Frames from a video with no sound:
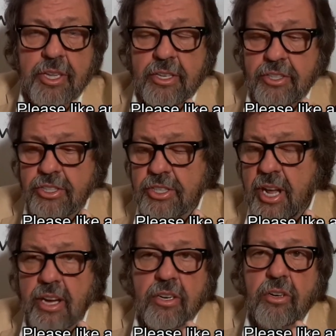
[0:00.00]
They're just
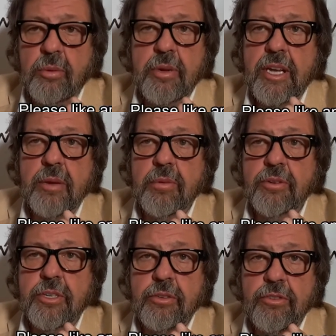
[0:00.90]
not going to be
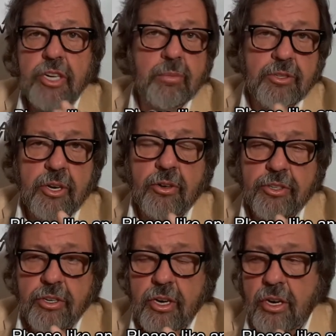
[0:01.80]
able to jump
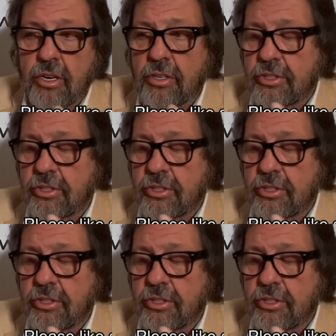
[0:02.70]
start your car.